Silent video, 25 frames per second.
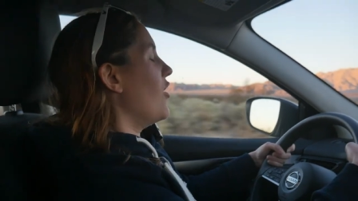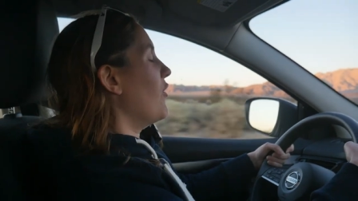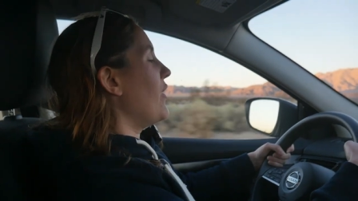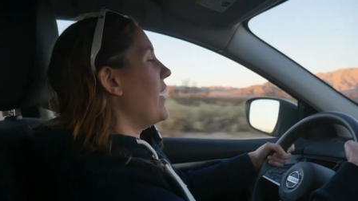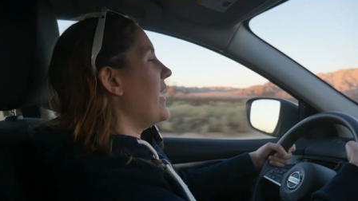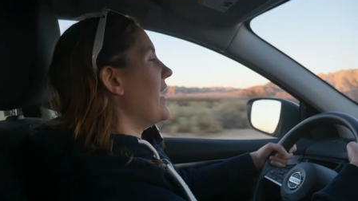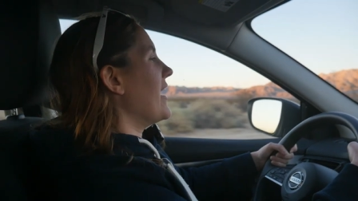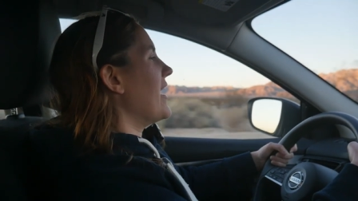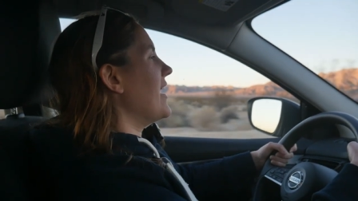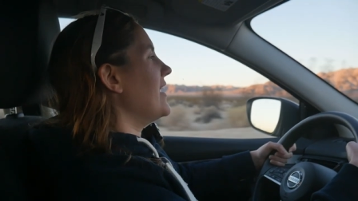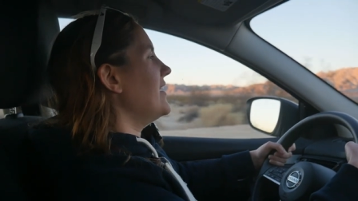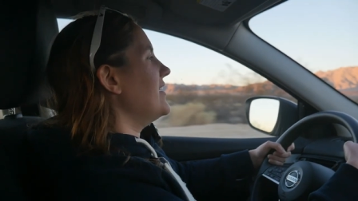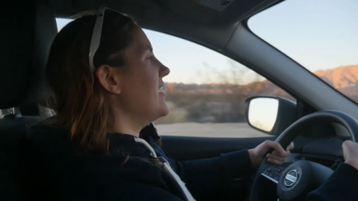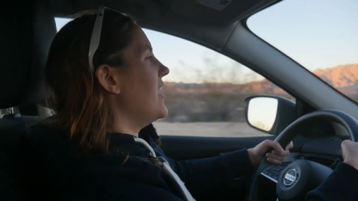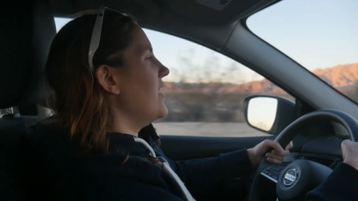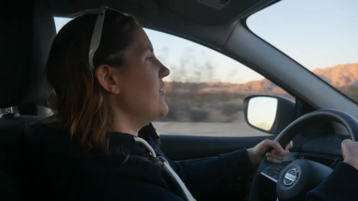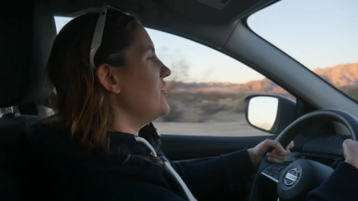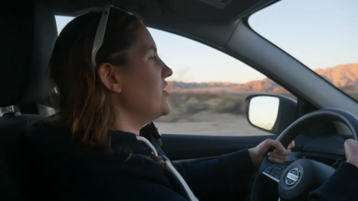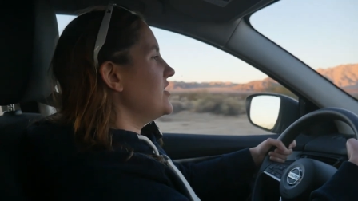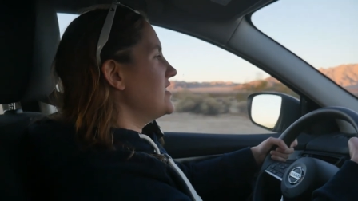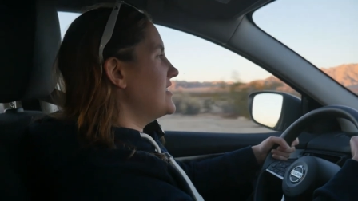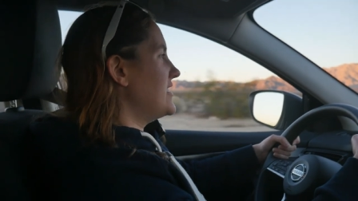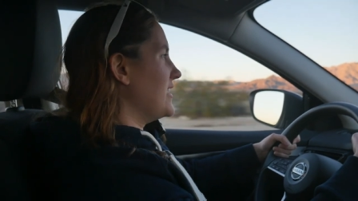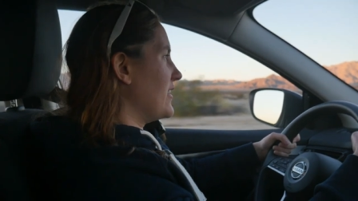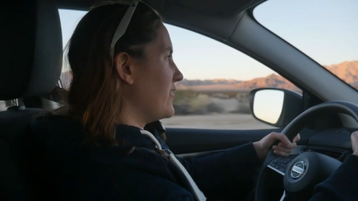Okay,
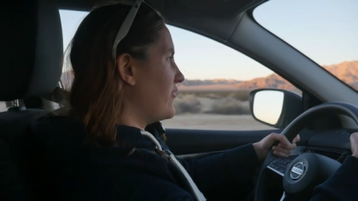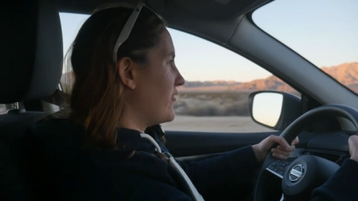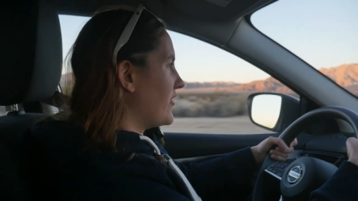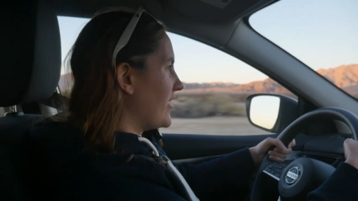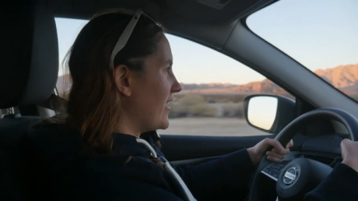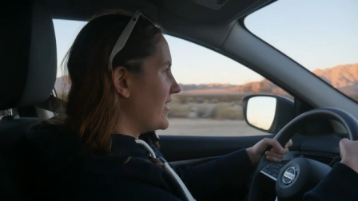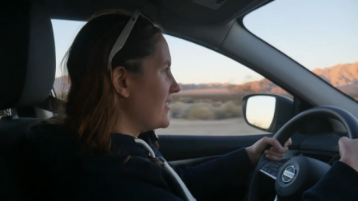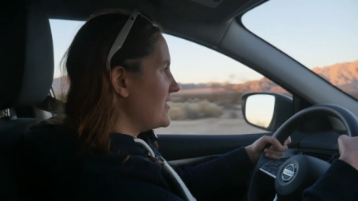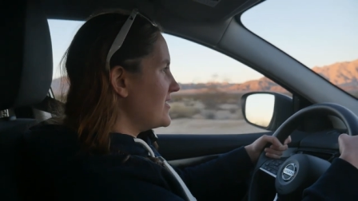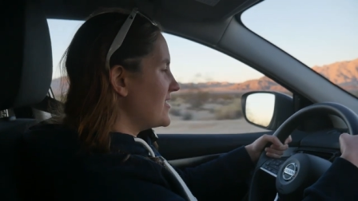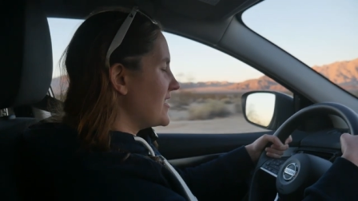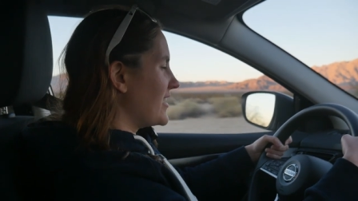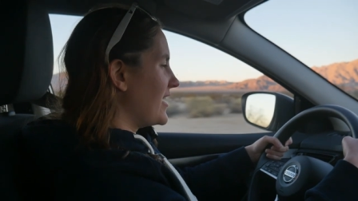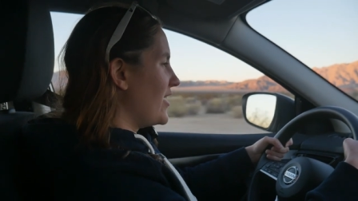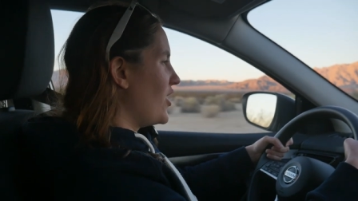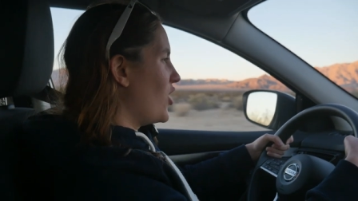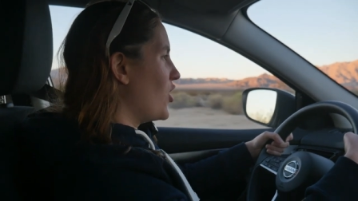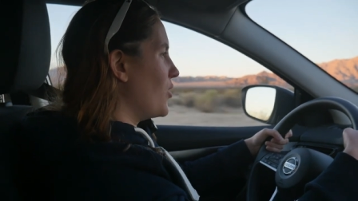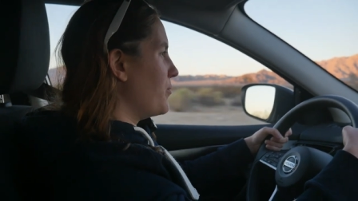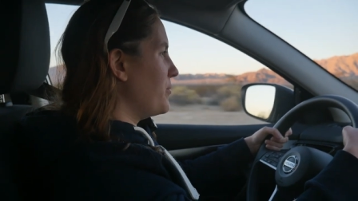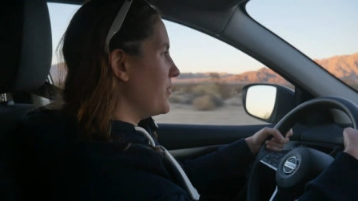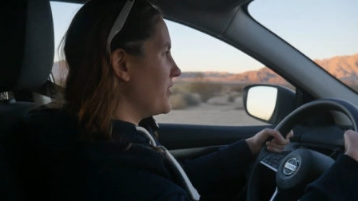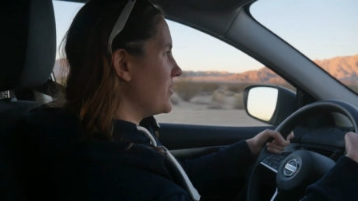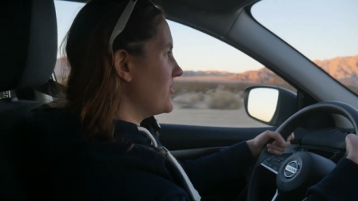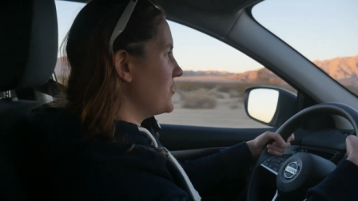another difference, and I
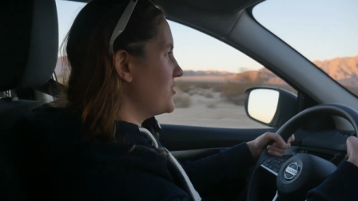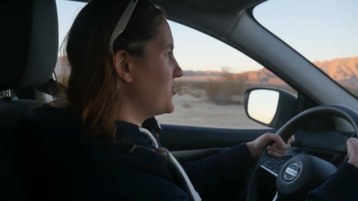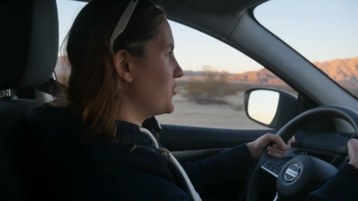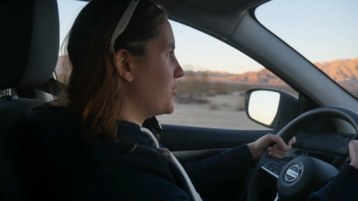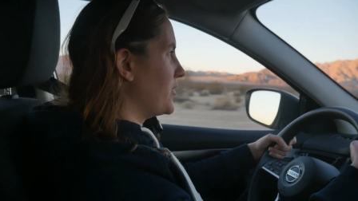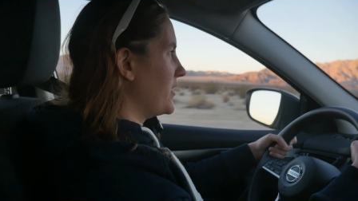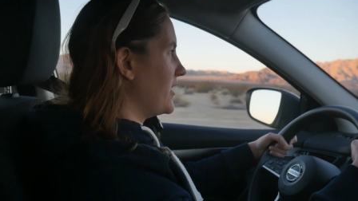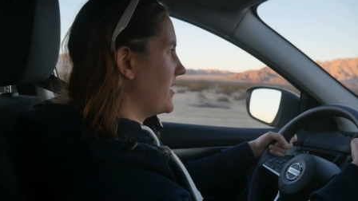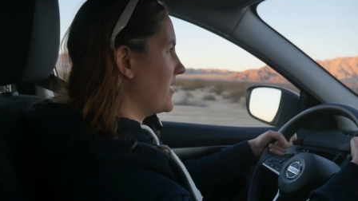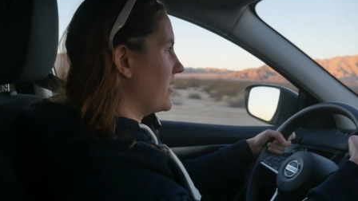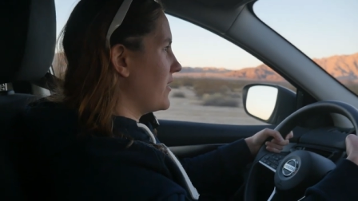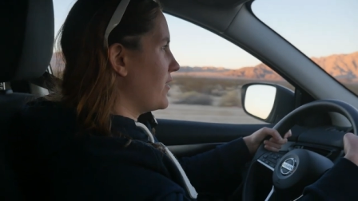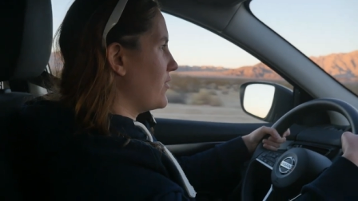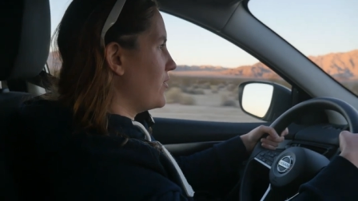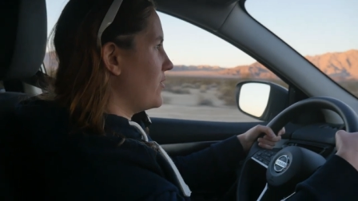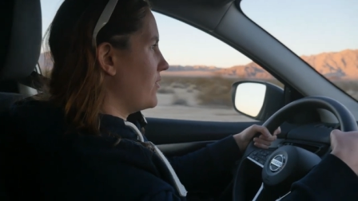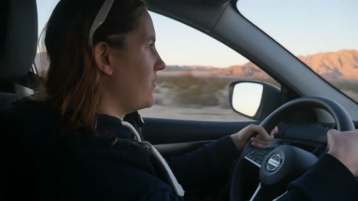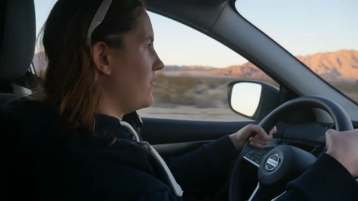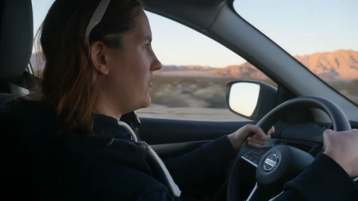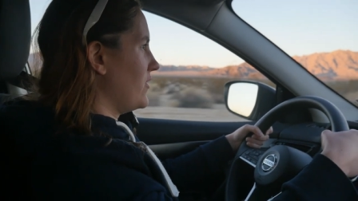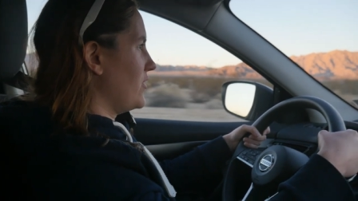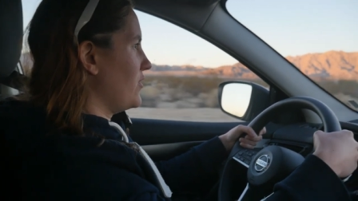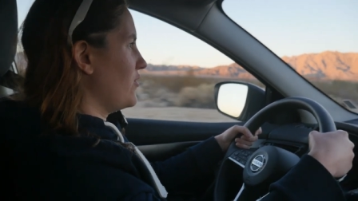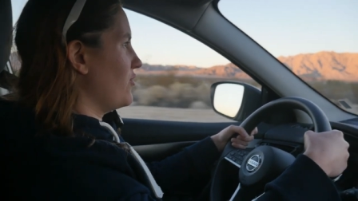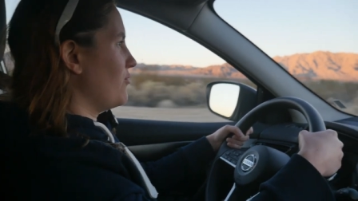hope you're enjoying the
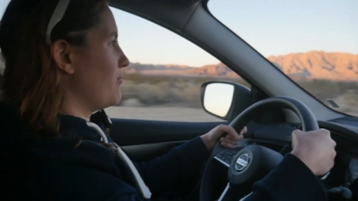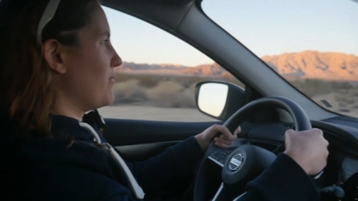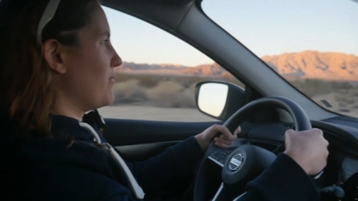view